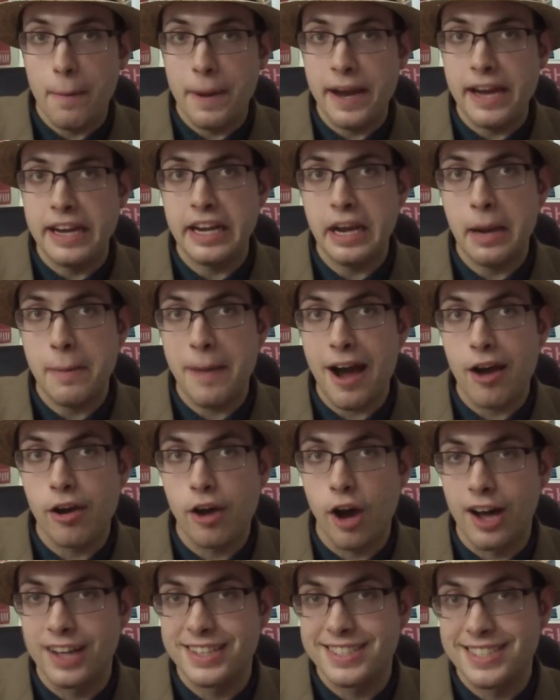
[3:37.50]
opinion about
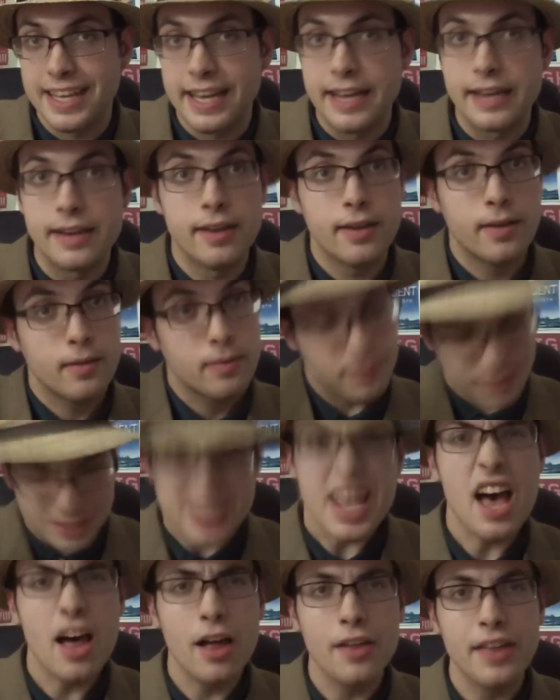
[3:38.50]
Haunted?
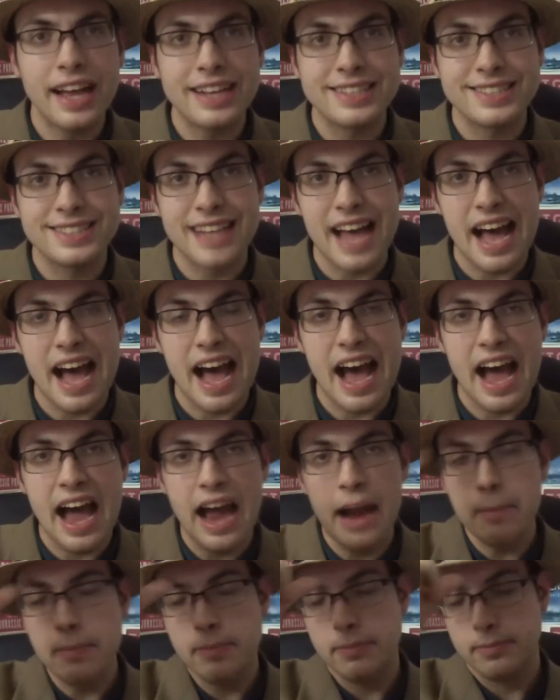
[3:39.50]
Till next
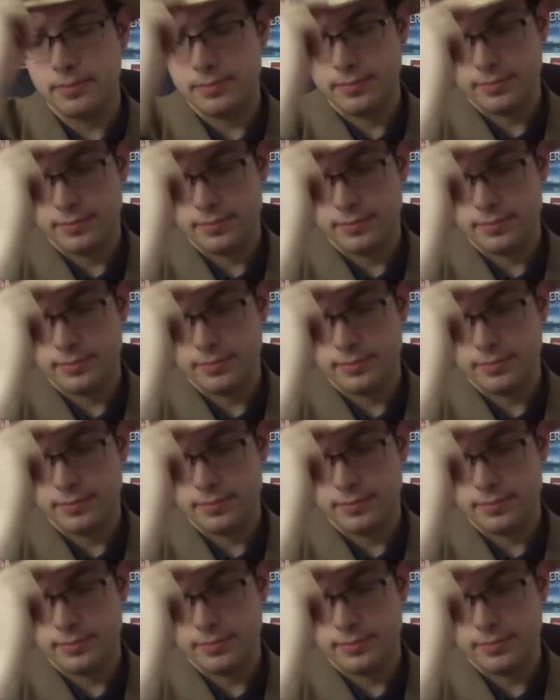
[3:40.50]
time,